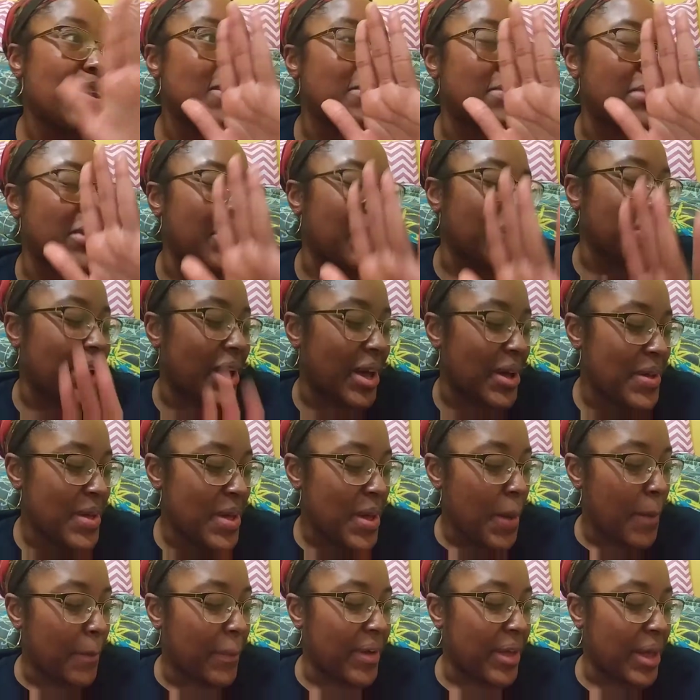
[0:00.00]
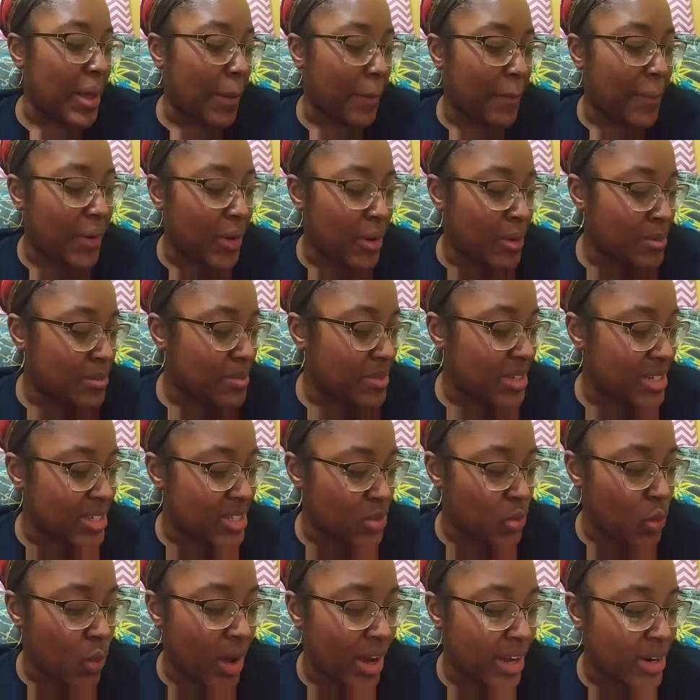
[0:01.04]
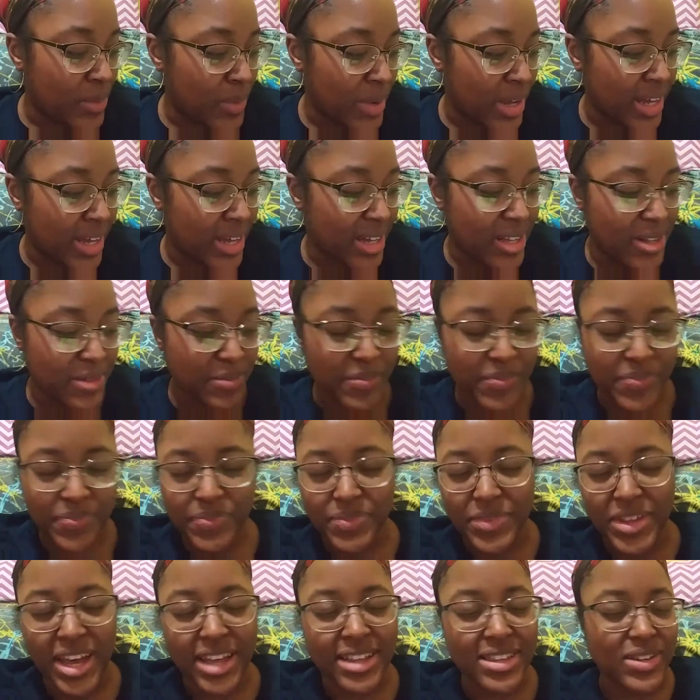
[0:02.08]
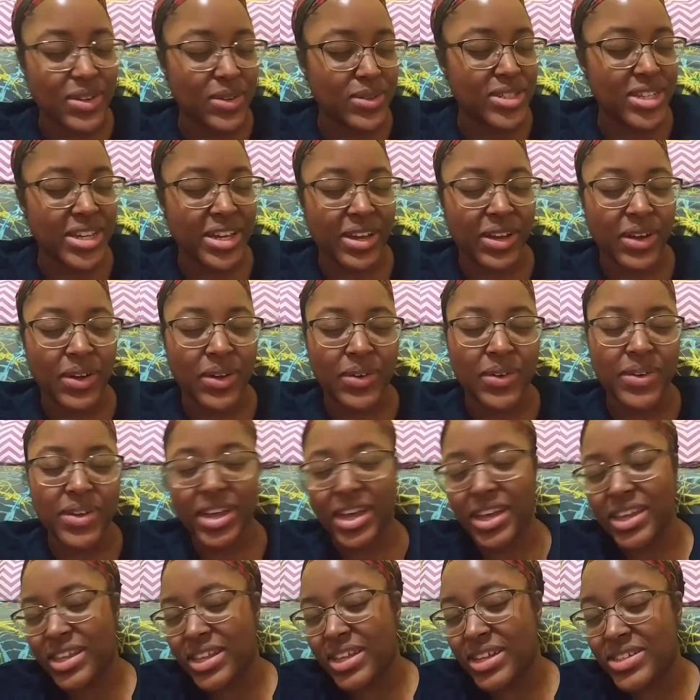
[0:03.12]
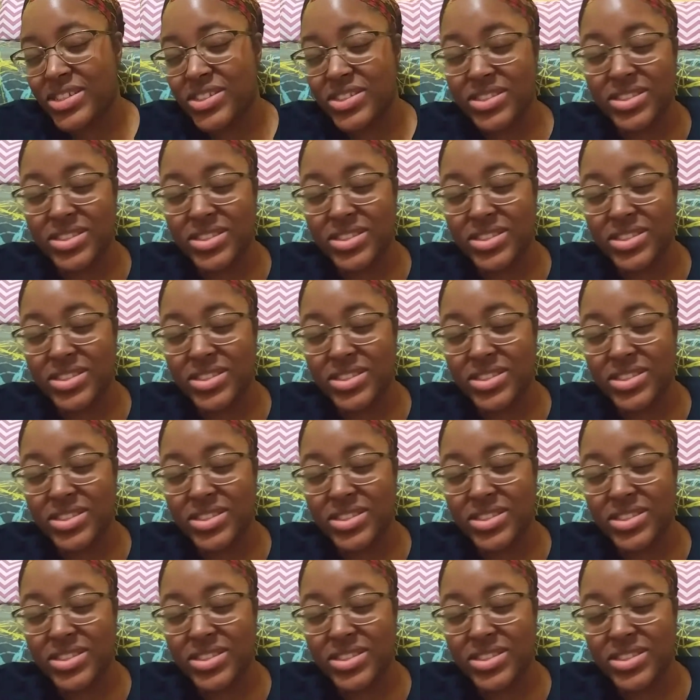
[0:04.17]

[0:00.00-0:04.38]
But okay. But yeah, Pope, he's wide awake at the hotel and he